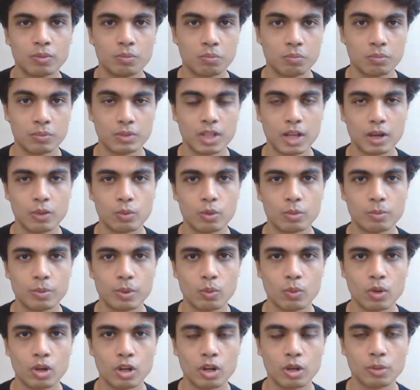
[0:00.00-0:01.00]
That would be
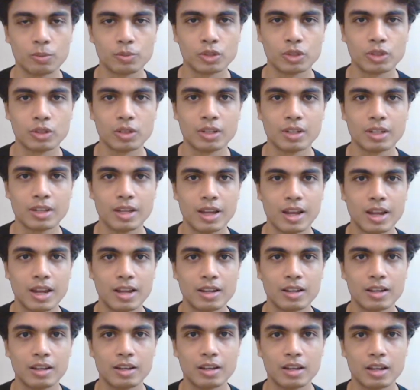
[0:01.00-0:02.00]
one option.
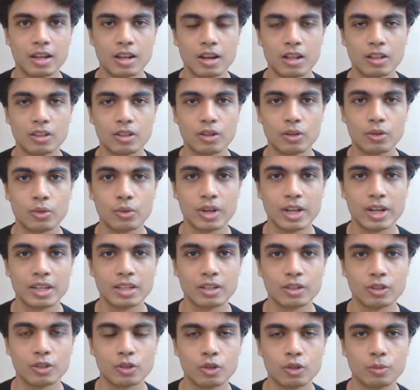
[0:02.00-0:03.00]
And another
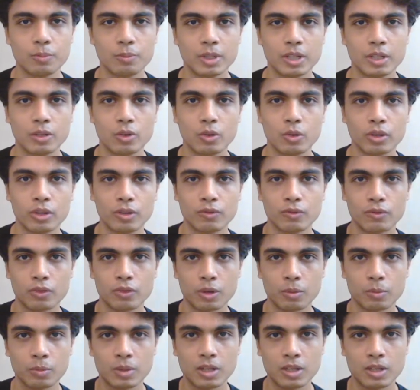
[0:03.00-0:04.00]
gradient could be going
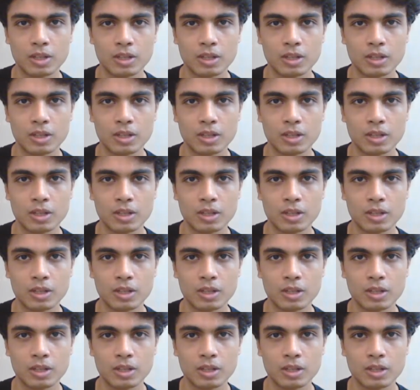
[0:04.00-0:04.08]
from